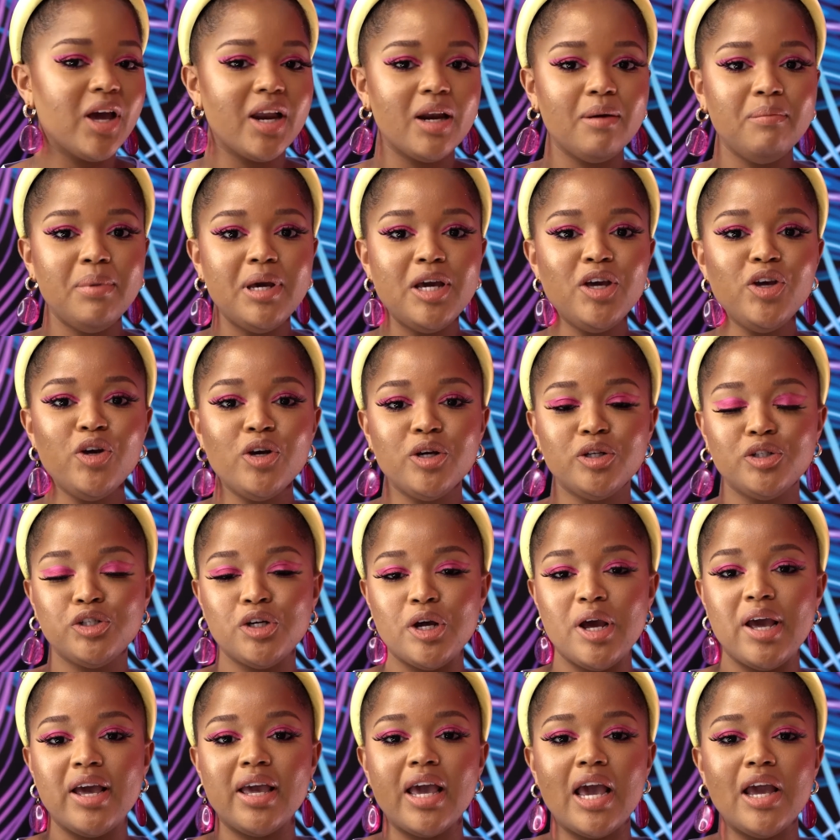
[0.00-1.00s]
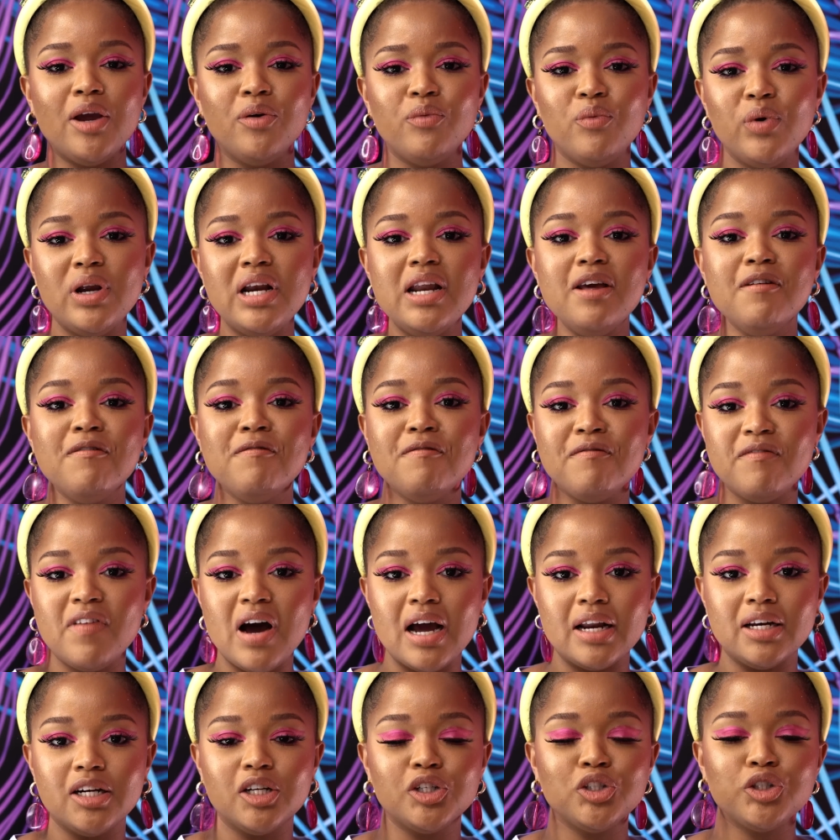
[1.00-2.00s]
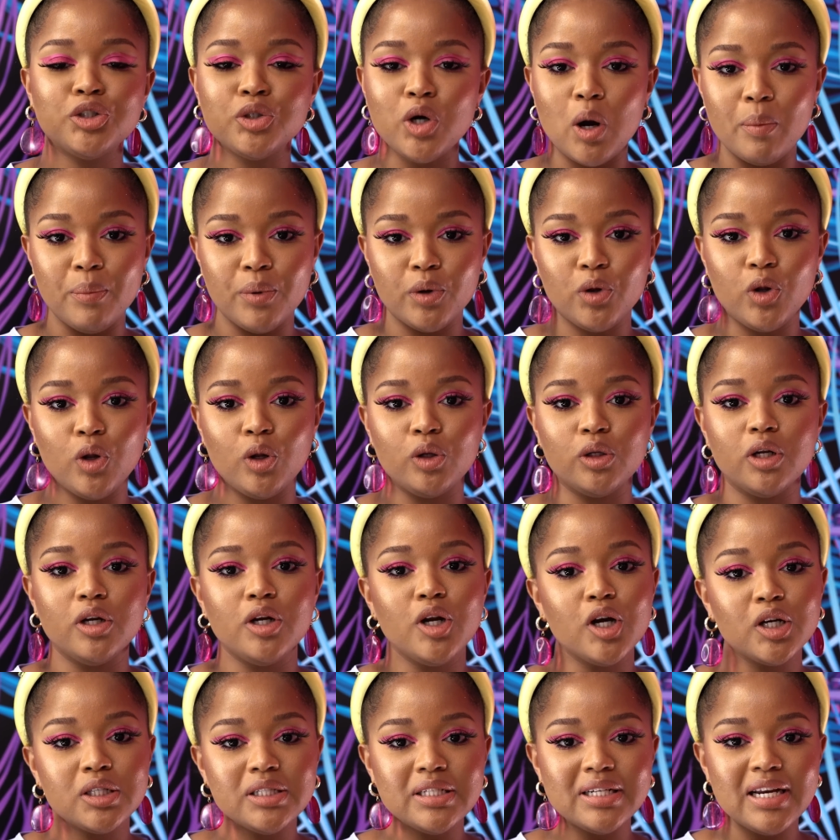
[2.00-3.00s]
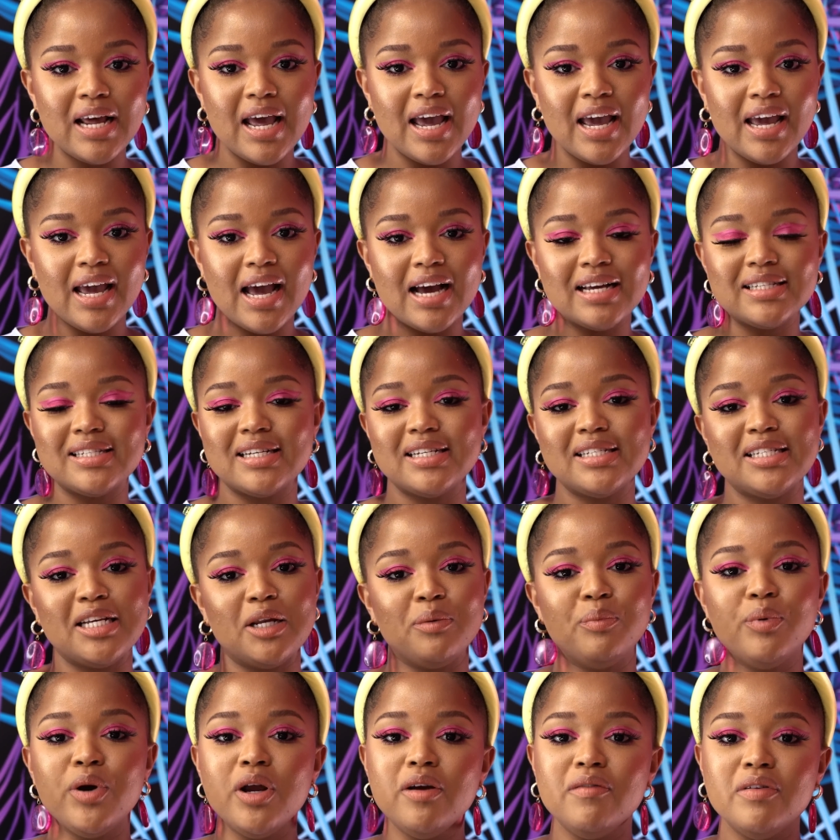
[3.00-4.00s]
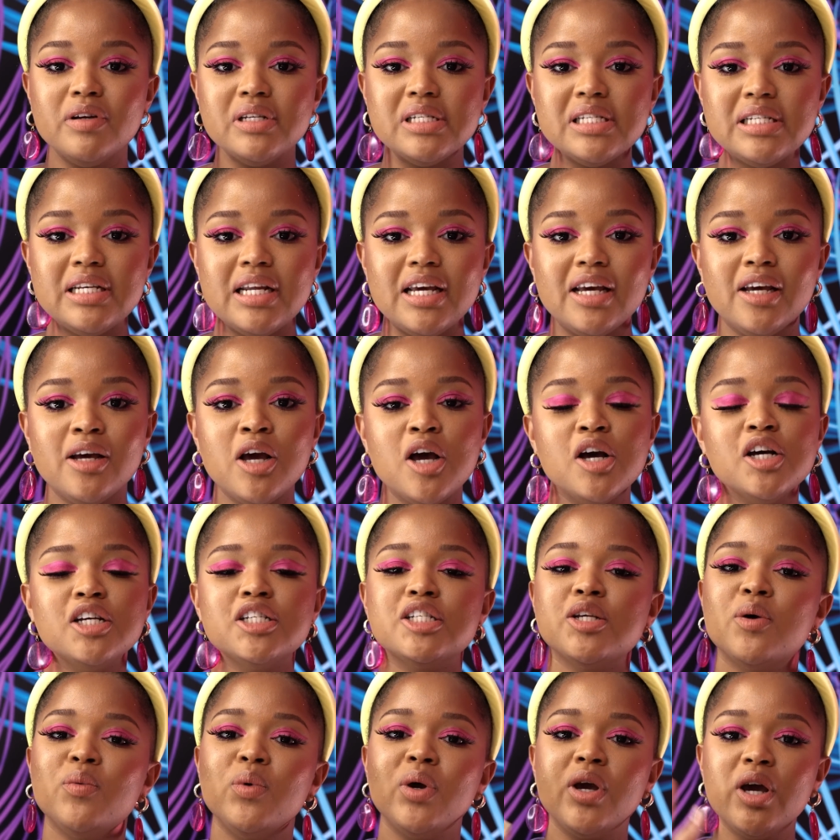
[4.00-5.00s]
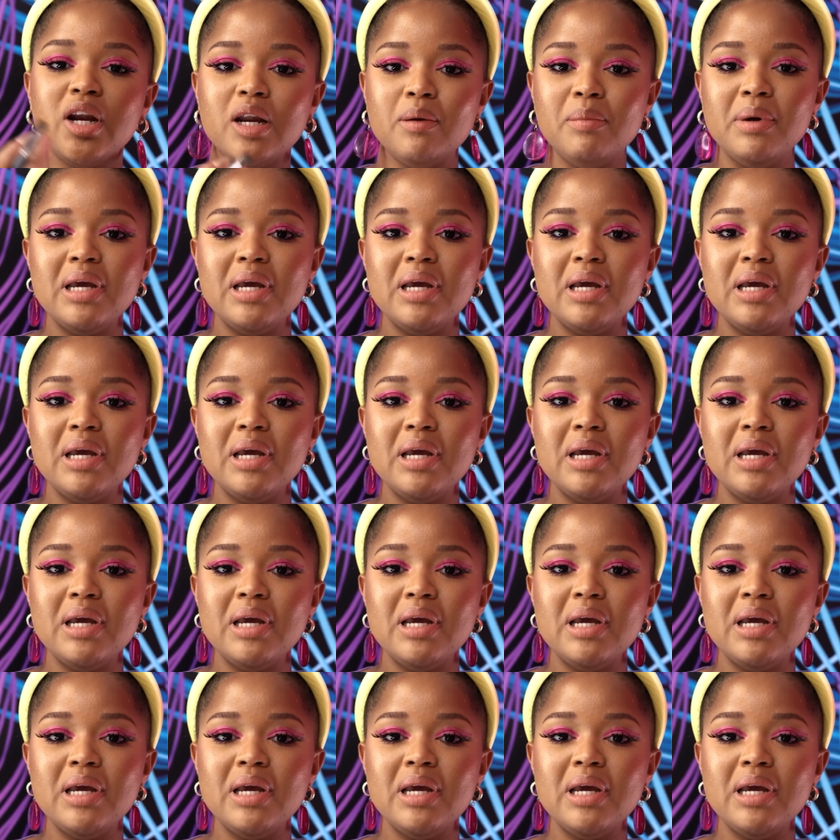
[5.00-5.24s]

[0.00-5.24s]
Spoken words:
gonna be doing a really fun tropical look today, as I said previously, so we're gonna